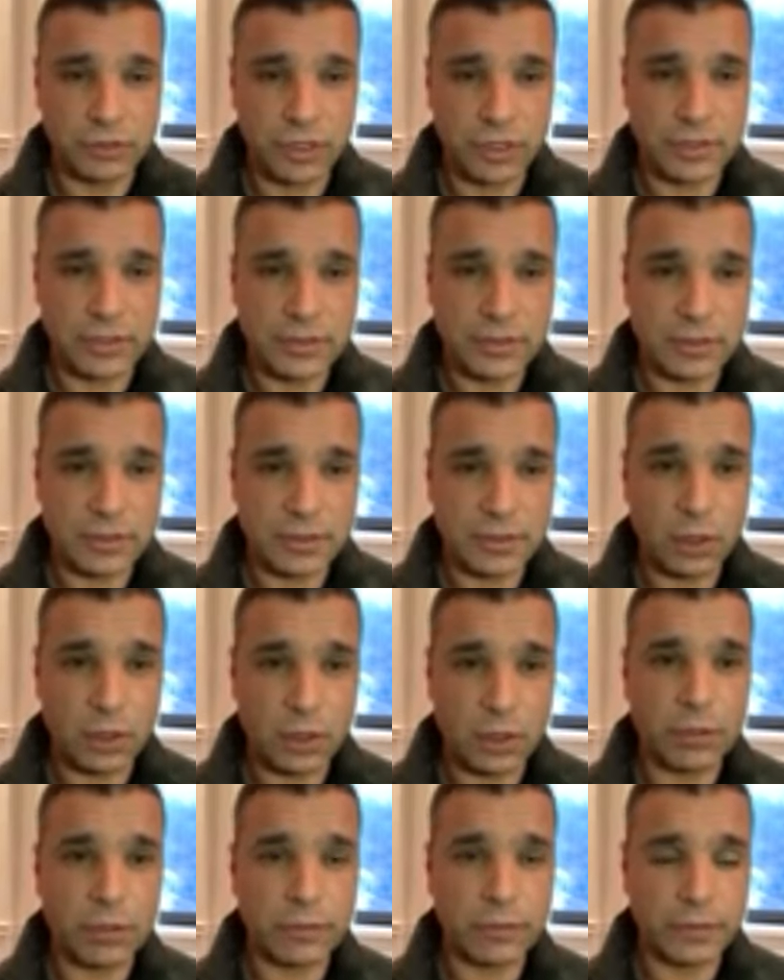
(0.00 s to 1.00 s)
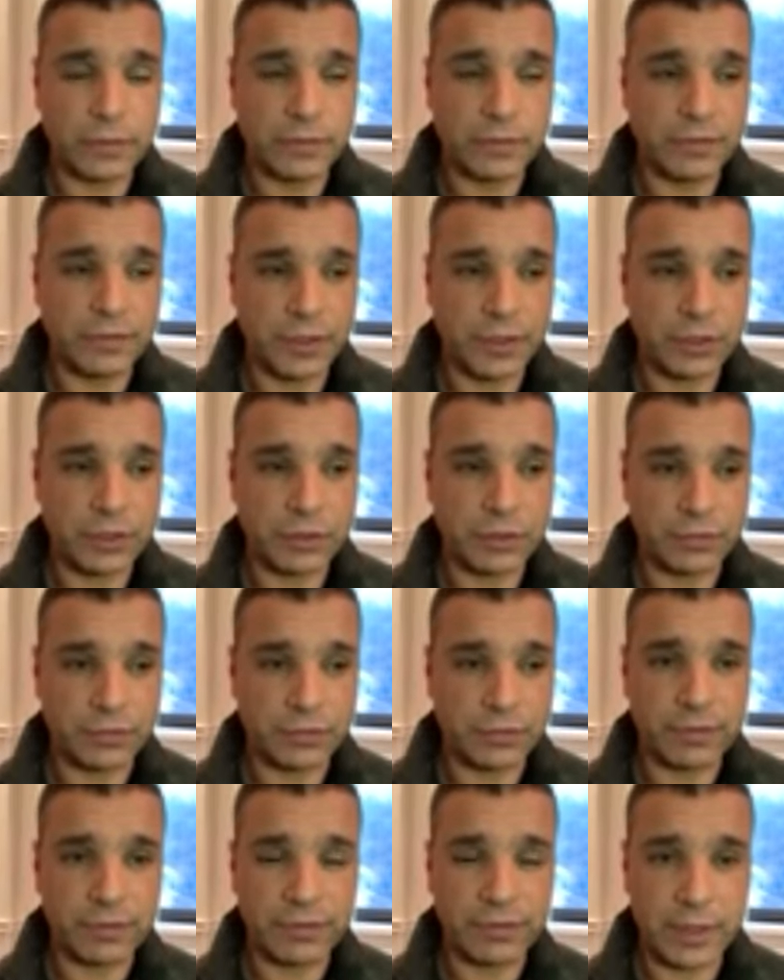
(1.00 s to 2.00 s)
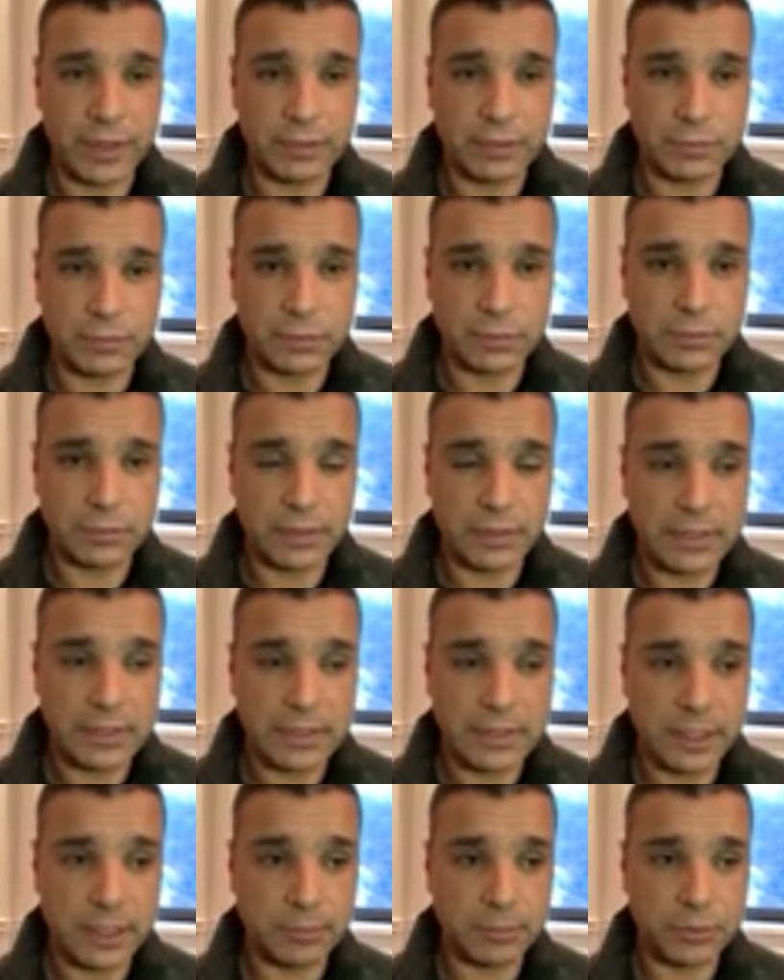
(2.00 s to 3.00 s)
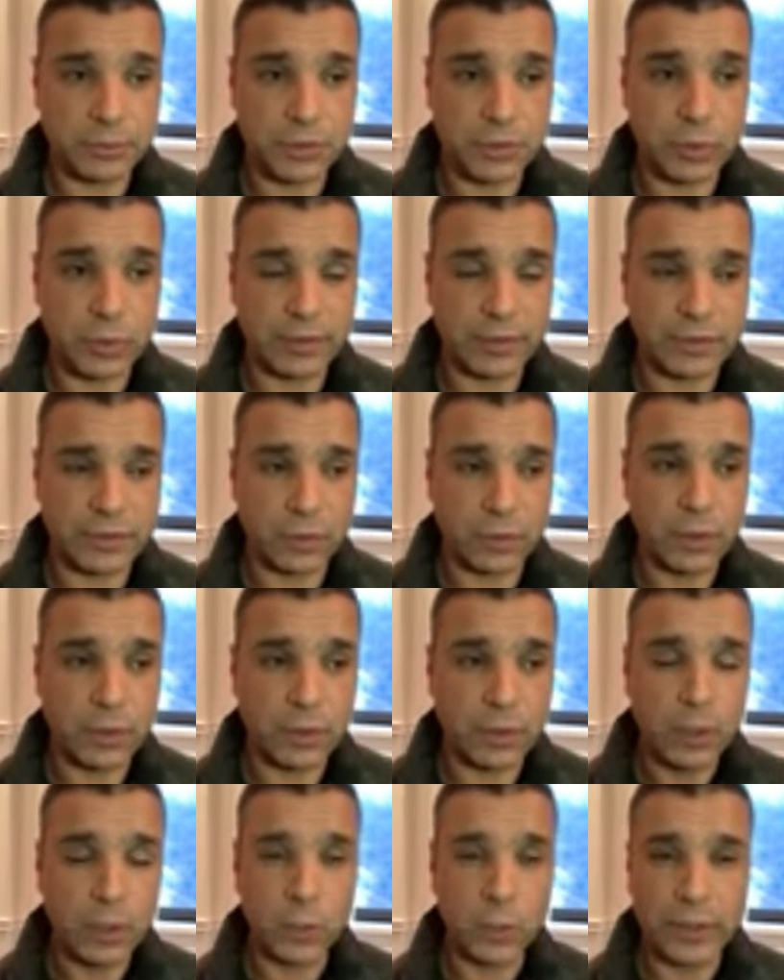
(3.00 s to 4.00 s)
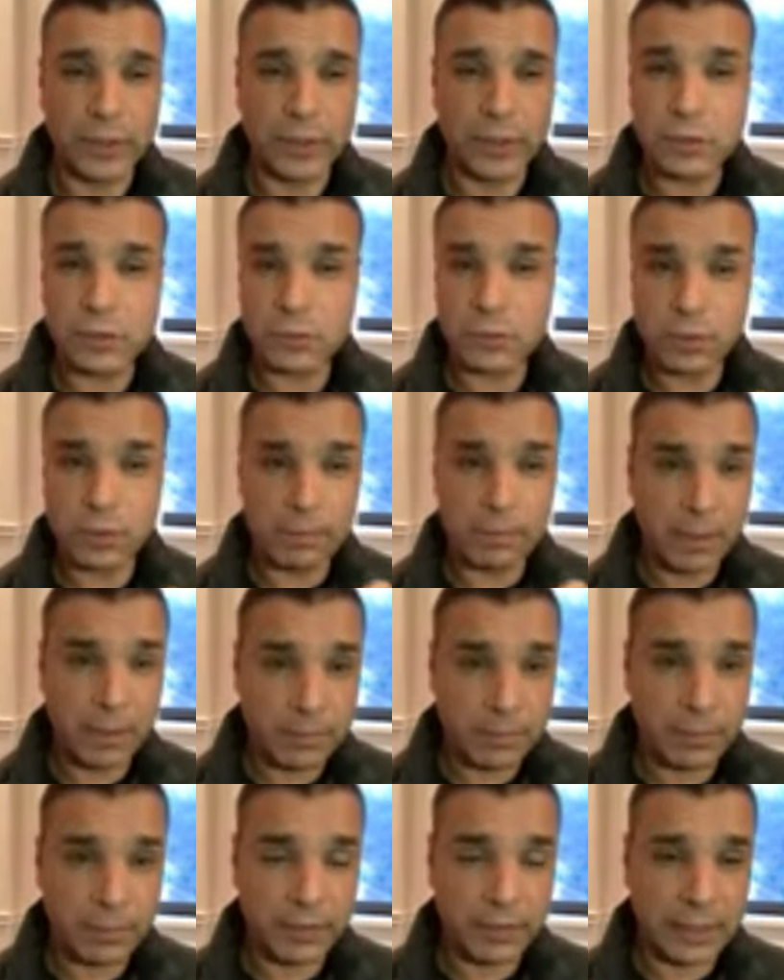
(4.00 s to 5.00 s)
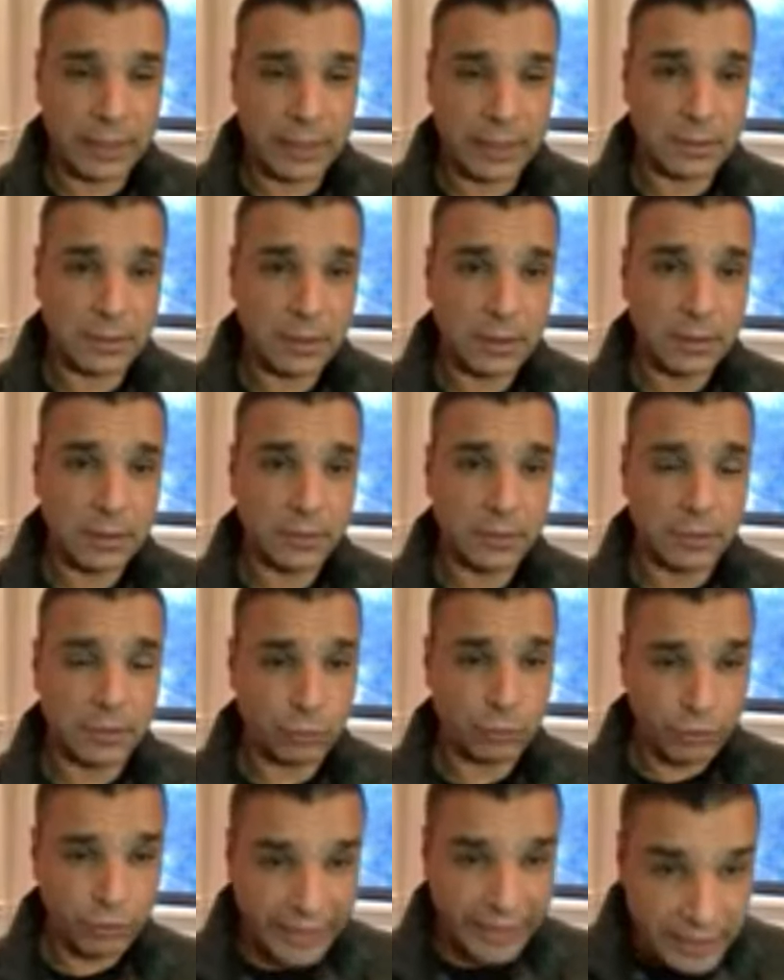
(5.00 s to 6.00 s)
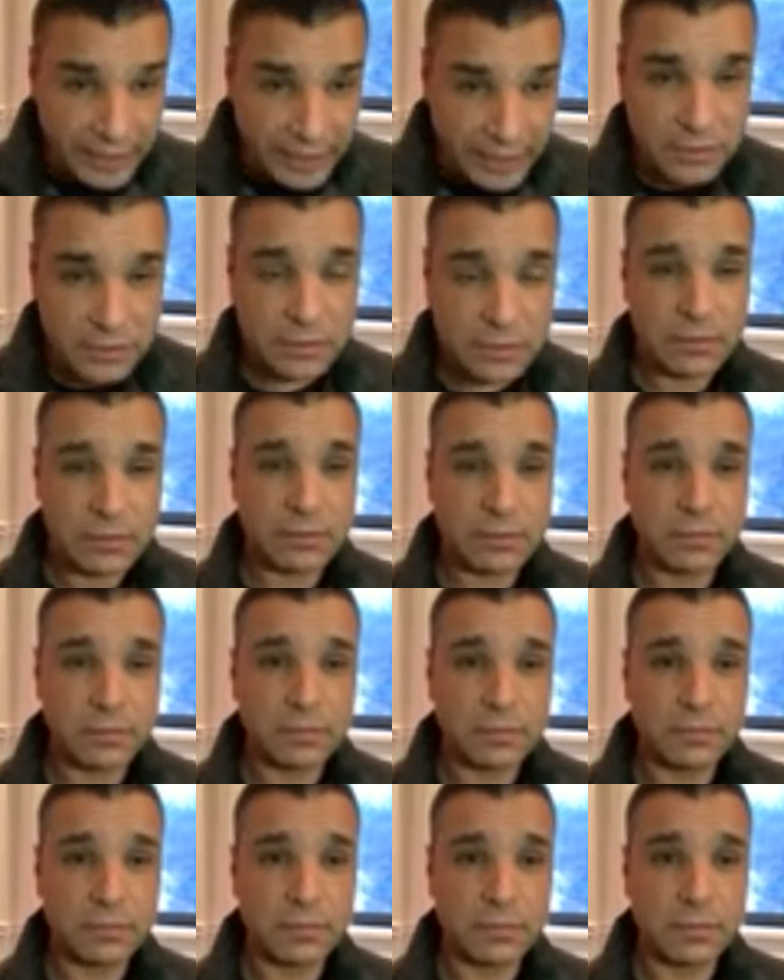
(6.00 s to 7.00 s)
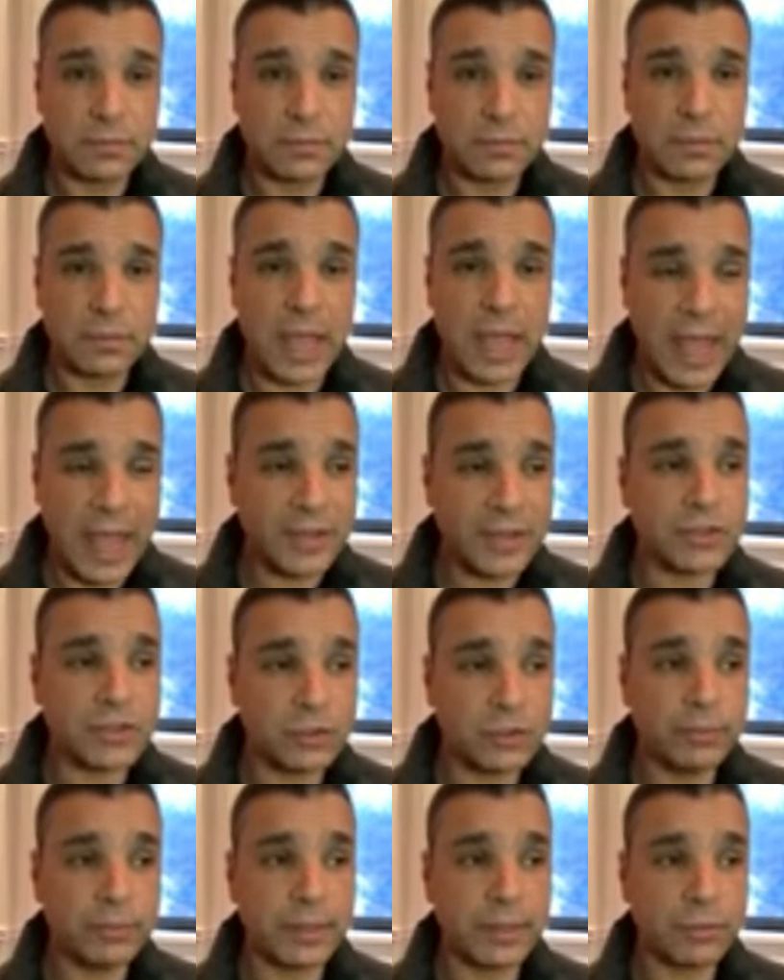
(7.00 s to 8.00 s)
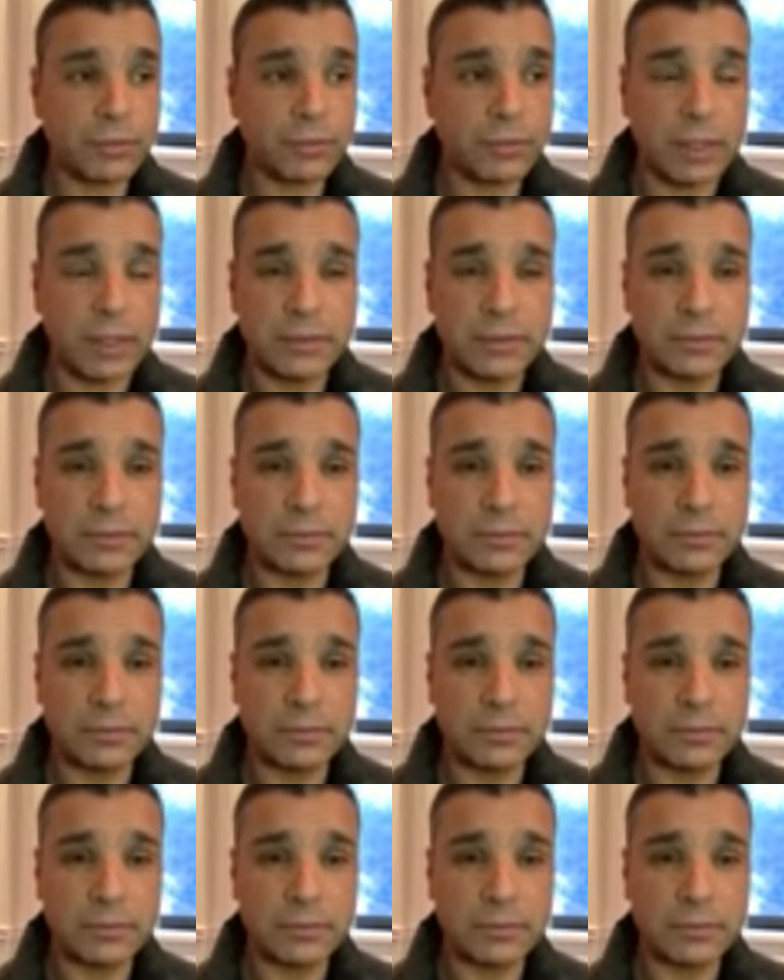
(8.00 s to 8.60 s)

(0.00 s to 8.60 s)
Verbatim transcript: Jesus, the author and the finisher of our faith. That's Hebrews 12. So we need to remember that the race has to be run